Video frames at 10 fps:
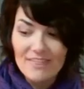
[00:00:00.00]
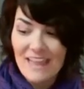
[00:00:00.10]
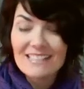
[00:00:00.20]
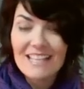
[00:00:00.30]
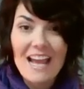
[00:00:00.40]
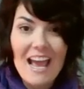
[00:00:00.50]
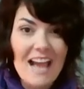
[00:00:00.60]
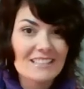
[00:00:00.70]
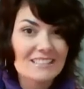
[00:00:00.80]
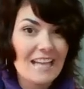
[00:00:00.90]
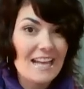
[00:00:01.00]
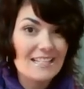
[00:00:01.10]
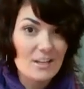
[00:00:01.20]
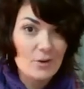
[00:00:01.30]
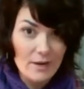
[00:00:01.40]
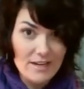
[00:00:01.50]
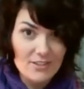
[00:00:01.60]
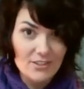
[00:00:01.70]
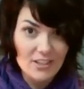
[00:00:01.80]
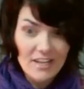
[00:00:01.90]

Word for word: That's going to act as an eraser.